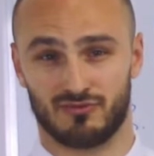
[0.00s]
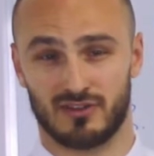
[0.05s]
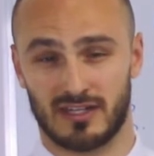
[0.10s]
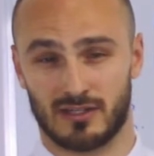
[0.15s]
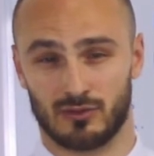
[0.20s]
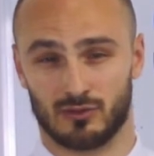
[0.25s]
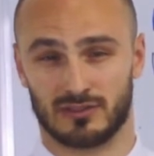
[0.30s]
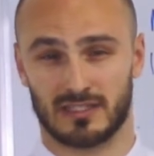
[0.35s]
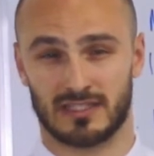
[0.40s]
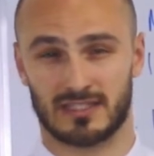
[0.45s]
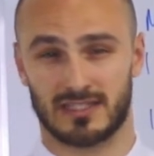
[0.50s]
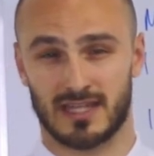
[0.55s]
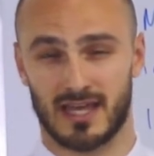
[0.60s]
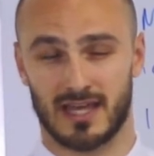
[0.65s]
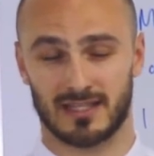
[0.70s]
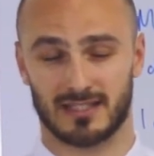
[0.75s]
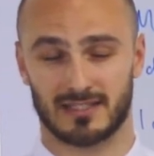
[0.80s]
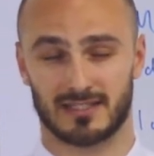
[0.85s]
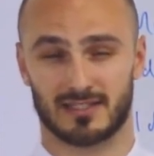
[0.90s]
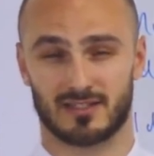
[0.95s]
to read all
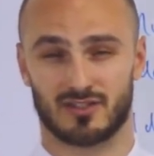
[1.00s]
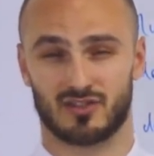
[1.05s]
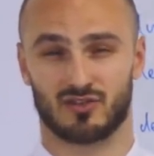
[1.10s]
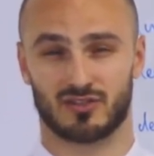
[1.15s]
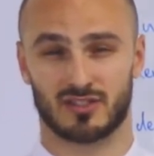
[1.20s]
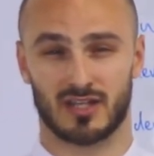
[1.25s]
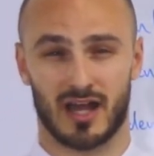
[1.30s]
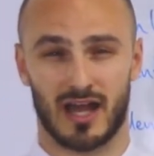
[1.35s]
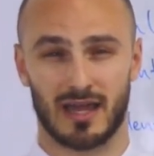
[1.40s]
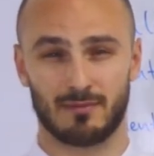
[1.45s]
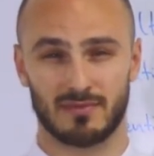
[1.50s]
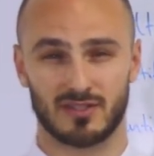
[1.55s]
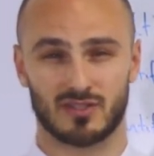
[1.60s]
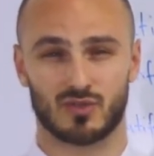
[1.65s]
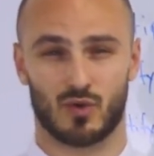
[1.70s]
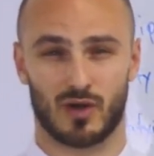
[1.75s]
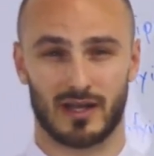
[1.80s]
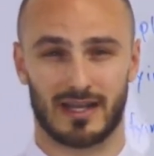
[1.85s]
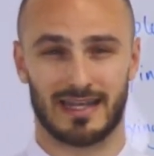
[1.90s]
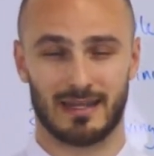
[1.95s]
these texts, your
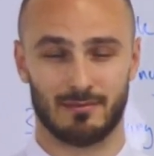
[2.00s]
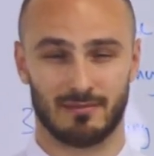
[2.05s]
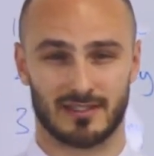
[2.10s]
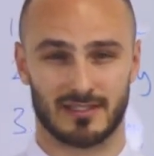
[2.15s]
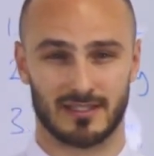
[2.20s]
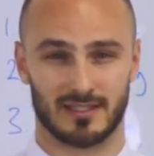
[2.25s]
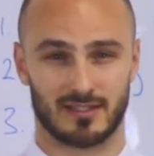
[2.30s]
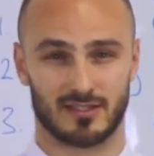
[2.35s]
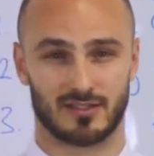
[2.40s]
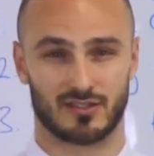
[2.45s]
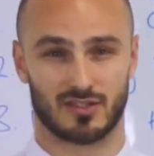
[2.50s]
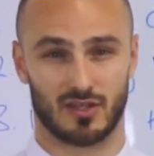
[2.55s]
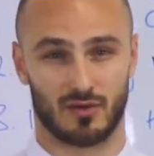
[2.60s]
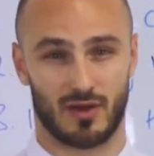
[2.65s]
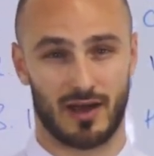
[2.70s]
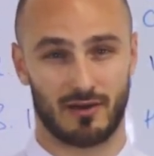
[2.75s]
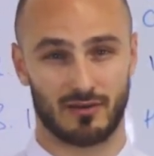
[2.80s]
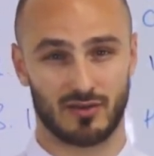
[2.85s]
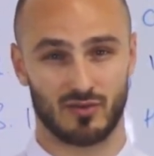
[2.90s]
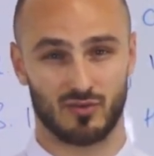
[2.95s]
time is quite
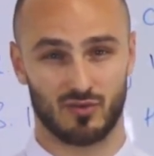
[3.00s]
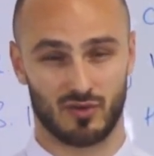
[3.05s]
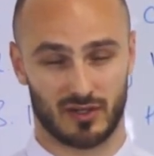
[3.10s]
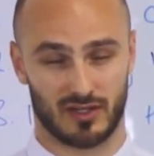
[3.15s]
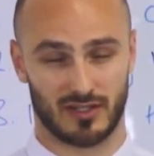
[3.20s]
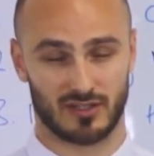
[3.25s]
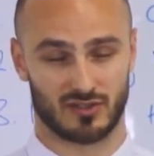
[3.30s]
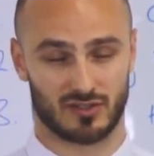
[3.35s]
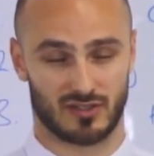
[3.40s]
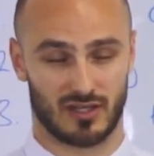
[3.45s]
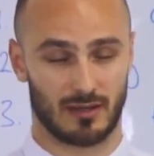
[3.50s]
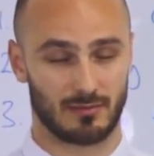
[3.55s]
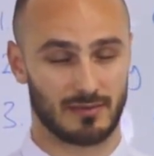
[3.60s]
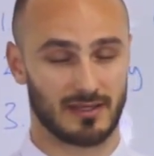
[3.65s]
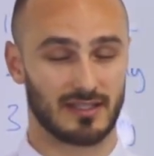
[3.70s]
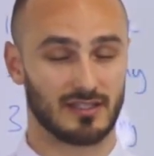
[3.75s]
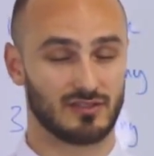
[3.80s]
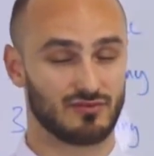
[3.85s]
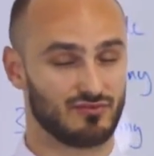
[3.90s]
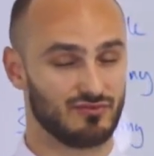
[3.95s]
limited. So how you organize your
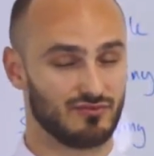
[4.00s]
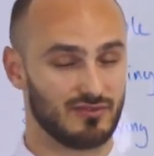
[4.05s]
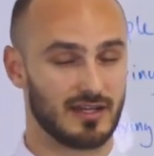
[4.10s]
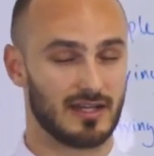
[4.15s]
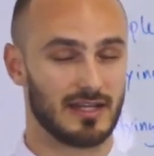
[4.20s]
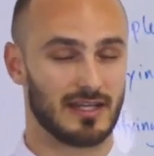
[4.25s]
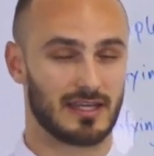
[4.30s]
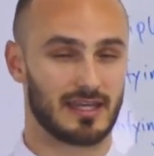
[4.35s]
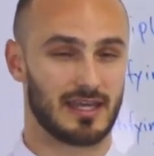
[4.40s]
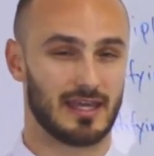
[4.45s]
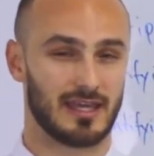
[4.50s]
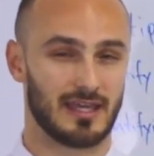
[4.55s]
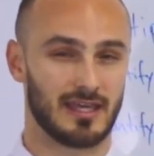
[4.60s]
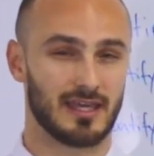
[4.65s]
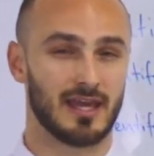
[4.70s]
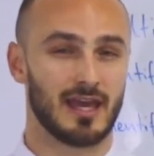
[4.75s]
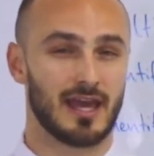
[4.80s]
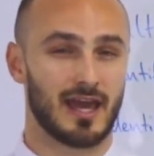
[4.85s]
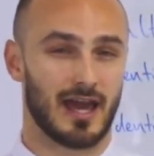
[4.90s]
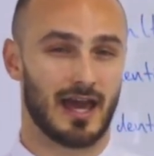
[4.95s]
time is really
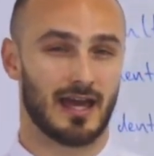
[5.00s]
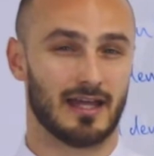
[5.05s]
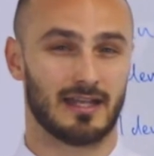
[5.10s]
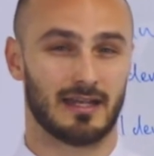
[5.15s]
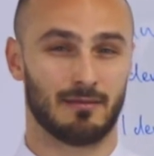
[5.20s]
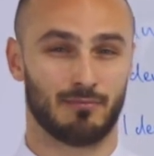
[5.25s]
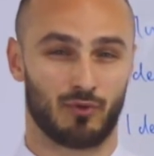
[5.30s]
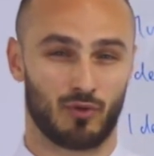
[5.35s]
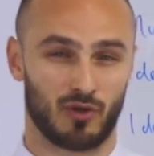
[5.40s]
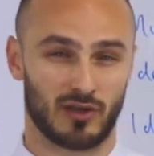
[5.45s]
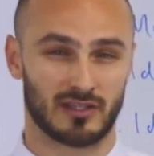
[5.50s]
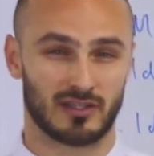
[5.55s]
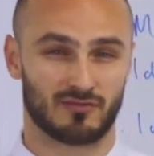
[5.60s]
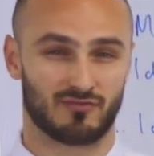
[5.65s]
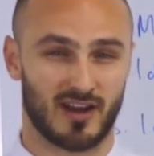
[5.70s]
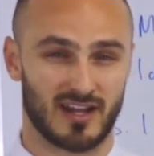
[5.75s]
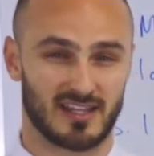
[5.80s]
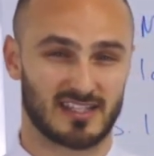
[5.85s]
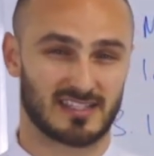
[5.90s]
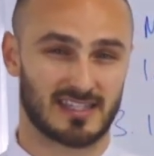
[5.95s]
key, and
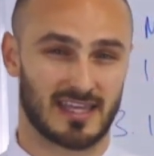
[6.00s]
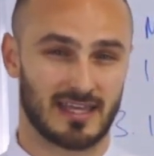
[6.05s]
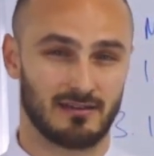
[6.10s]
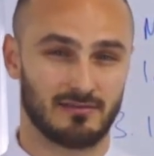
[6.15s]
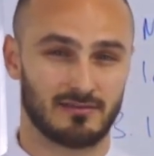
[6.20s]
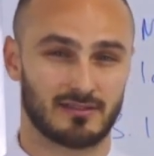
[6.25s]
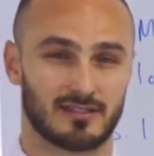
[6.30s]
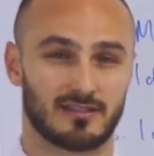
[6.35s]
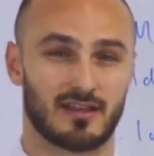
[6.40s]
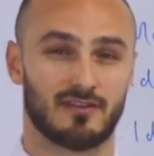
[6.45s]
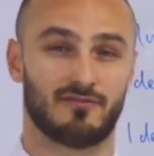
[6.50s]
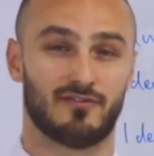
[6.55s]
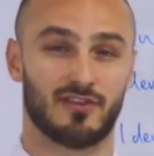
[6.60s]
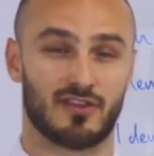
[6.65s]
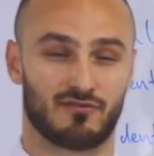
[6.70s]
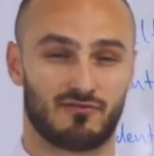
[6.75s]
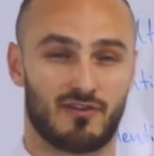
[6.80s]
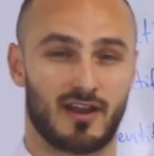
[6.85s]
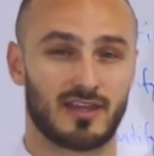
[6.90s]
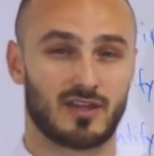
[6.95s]
employing the right skills
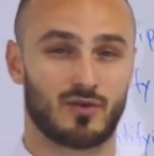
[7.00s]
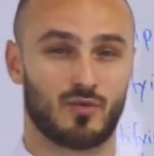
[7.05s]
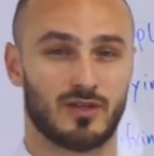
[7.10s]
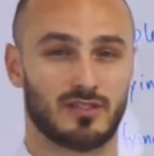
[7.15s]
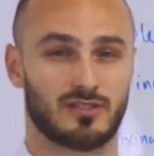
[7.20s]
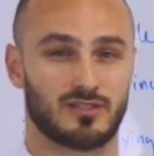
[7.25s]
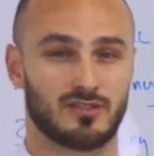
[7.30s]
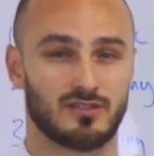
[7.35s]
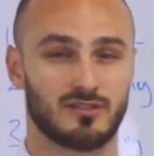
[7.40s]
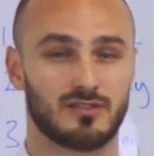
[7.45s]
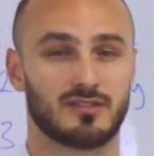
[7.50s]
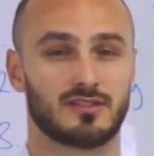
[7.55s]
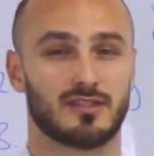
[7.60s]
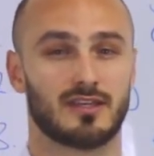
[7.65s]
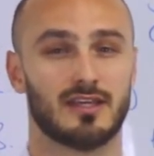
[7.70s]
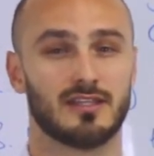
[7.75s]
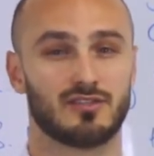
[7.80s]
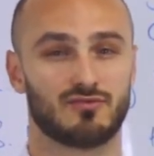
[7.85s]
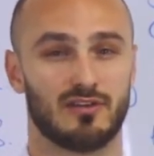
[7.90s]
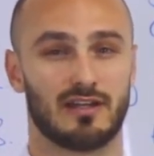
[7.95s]
for the right
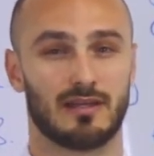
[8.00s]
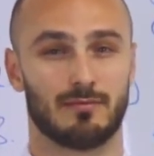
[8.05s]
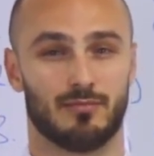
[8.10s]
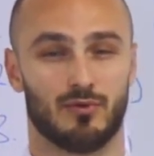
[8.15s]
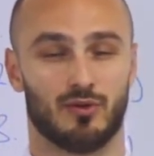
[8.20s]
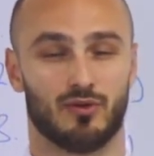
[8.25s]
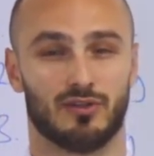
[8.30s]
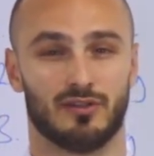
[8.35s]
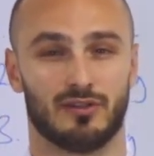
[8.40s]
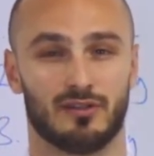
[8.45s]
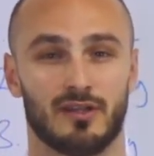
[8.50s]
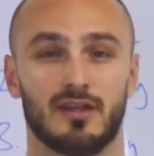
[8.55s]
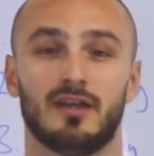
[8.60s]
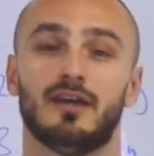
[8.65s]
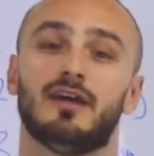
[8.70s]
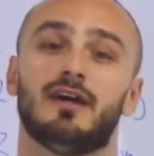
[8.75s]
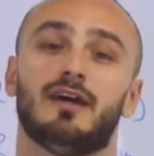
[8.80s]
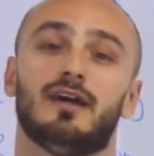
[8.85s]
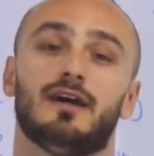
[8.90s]
questions is really important.